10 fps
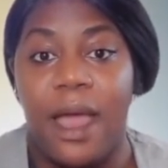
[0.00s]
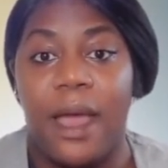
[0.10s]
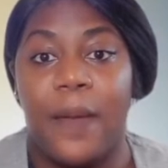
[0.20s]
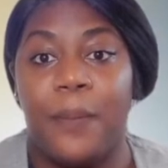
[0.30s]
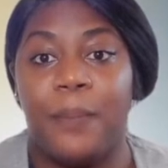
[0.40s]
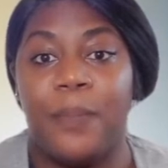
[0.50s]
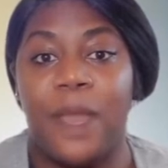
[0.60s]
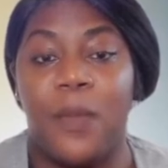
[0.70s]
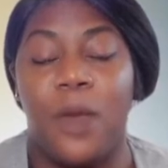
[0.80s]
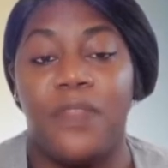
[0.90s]

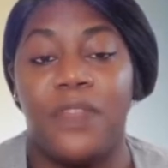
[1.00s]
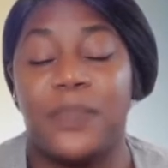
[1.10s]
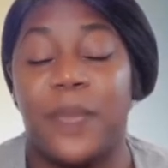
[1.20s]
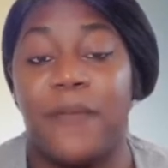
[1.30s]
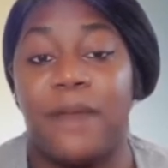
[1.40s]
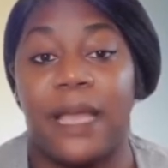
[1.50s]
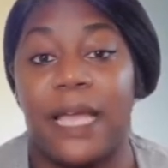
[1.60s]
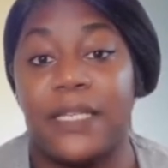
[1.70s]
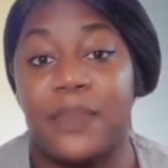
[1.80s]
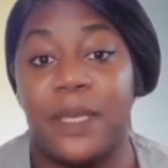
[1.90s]
And what this Peering
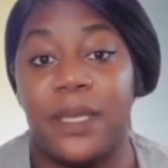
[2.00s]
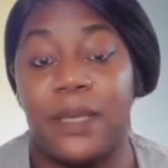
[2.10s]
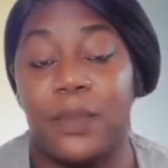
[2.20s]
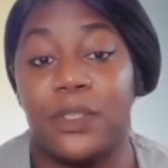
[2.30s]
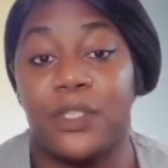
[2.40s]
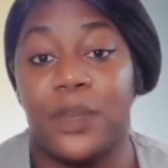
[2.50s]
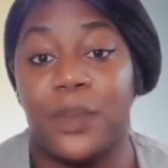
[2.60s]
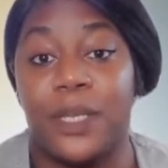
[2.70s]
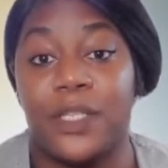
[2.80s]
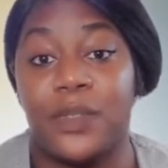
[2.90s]
Academy will
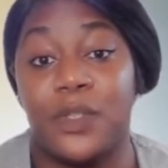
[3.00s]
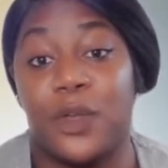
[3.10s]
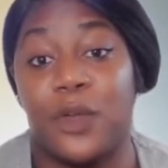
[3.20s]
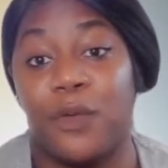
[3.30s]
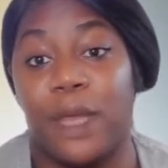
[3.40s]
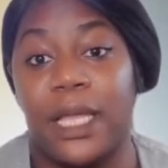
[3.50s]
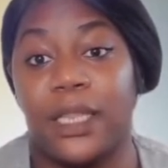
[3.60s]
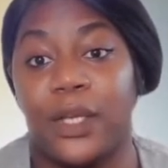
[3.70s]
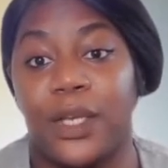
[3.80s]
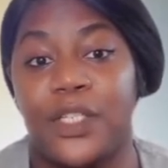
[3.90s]
do is to create a
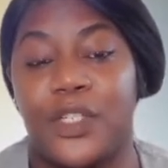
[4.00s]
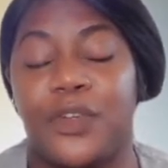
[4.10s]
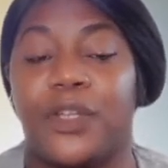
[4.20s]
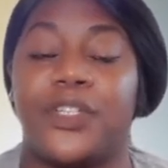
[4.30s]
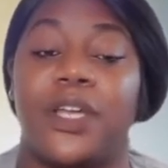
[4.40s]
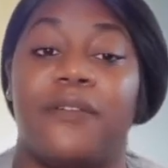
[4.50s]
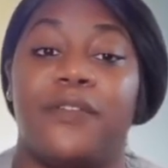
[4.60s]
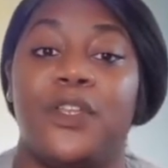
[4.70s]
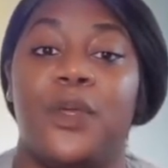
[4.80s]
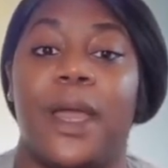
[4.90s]
learning structure
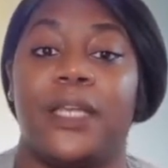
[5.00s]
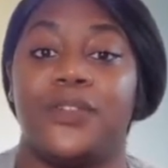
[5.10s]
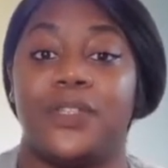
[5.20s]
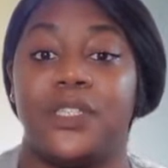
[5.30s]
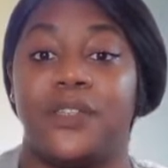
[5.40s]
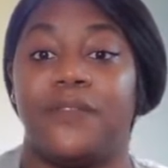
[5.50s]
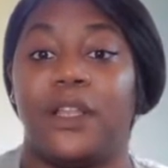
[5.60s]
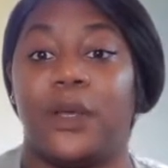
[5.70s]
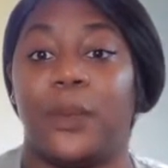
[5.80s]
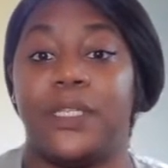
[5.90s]
for new entrants to
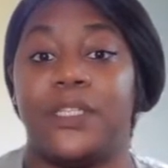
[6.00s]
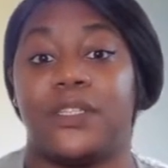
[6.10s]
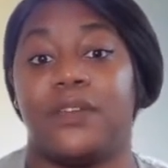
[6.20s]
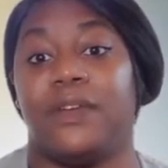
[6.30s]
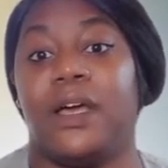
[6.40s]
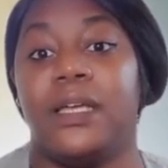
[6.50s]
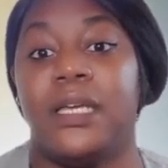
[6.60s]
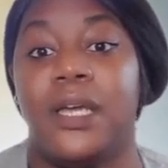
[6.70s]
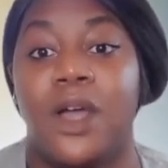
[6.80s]
follow and discover